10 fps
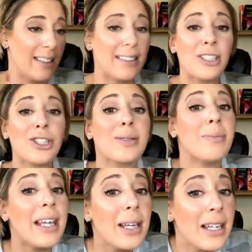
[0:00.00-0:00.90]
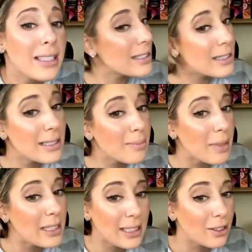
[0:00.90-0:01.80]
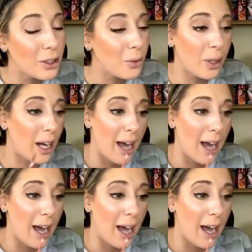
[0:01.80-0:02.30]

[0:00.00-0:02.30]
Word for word: This is just me, me telling you what